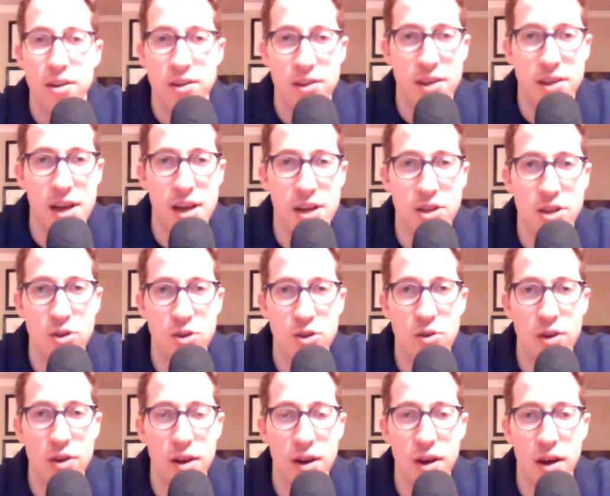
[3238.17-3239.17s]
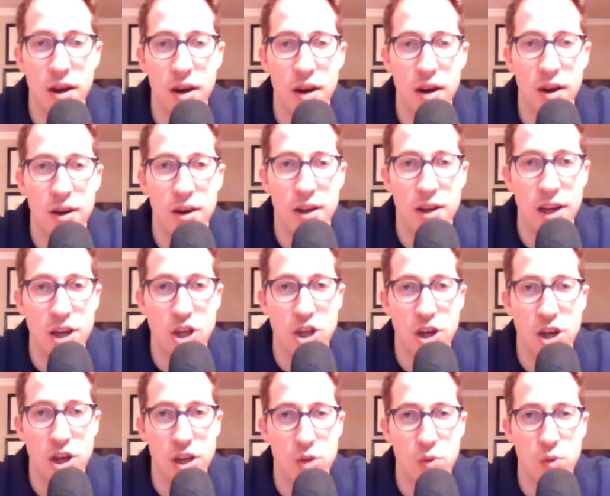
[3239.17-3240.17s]
Stay tuned and catch
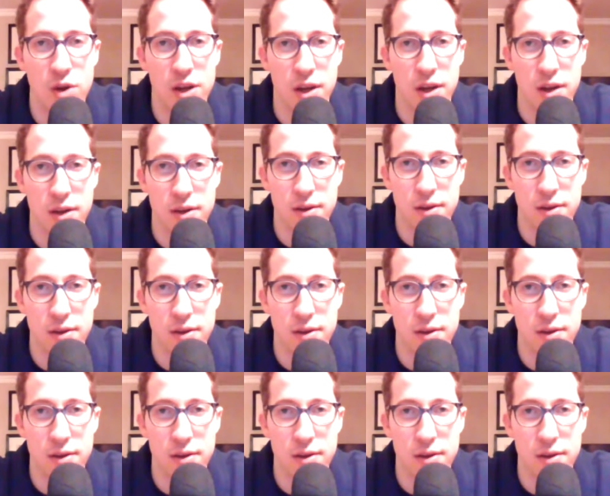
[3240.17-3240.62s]
you next week.